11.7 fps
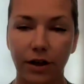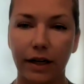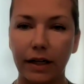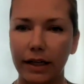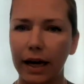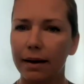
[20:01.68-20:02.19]

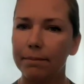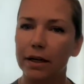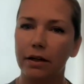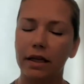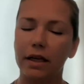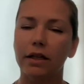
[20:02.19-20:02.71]
great. Yeah,
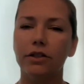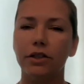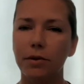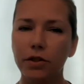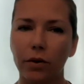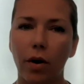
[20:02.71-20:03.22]
Mir, thank you so
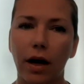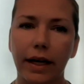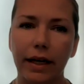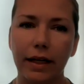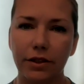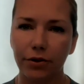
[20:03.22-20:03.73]
much for
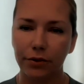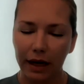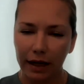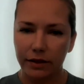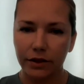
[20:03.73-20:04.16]
walking us through that.